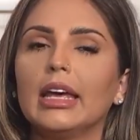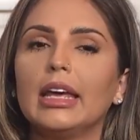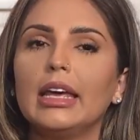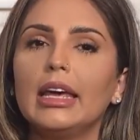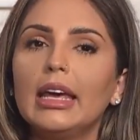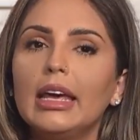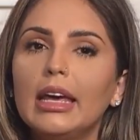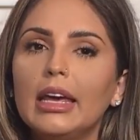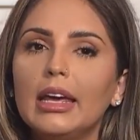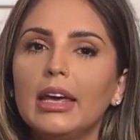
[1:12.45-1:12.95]

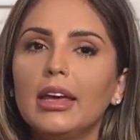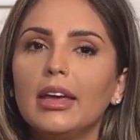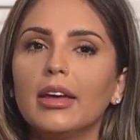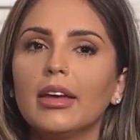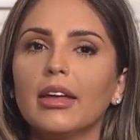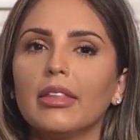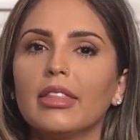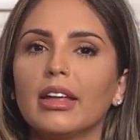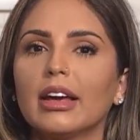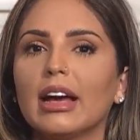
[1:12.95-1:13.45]
y
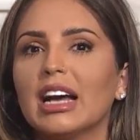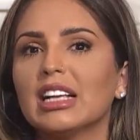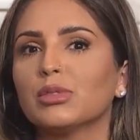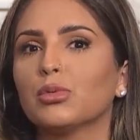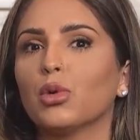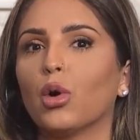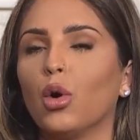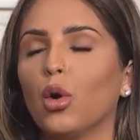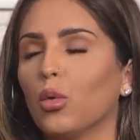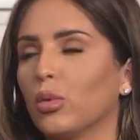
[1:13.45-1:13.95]
the guys
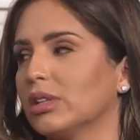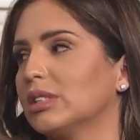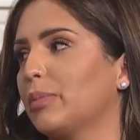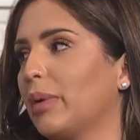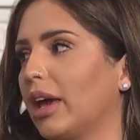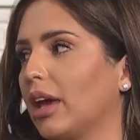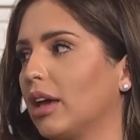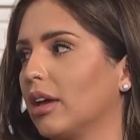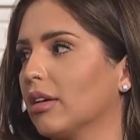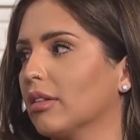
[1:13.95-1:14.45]
would always
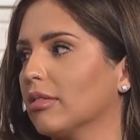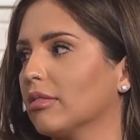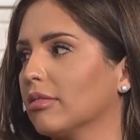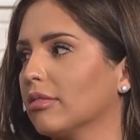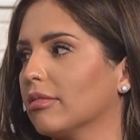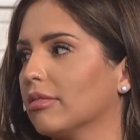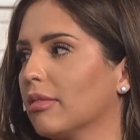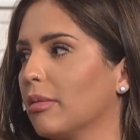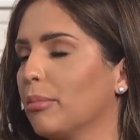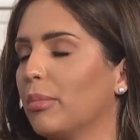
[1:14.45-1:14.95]
pay.
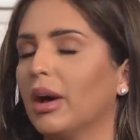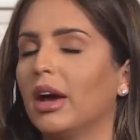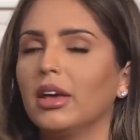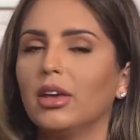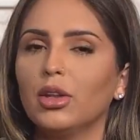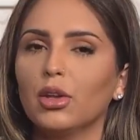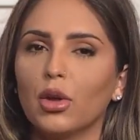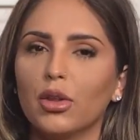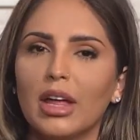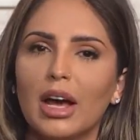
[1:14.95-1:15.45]
But,
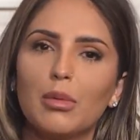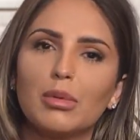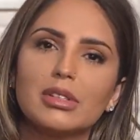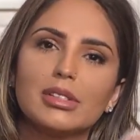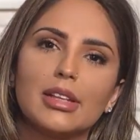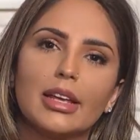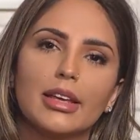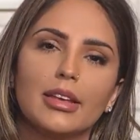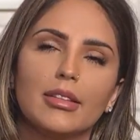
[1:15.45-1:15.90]
that was